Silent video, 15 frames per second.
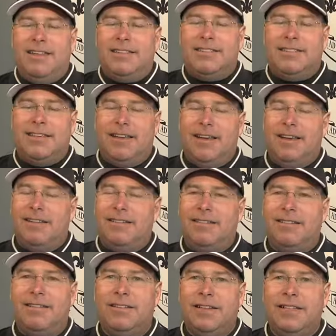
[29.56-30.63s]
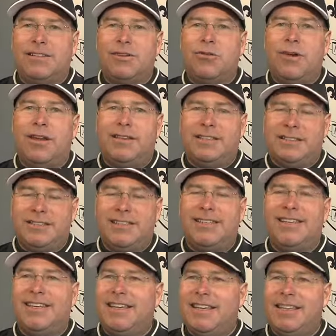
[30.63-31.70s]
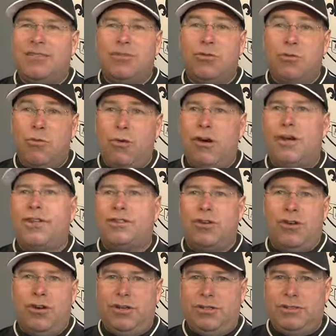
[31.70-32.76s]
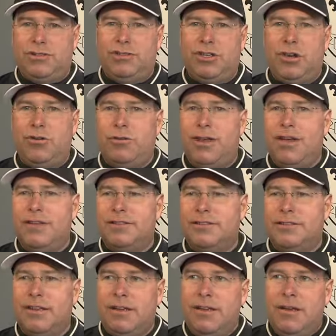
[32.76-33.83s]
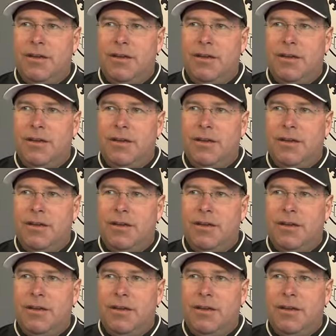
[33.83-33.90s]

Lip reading: It's great to see kids who work as hard as Joe does,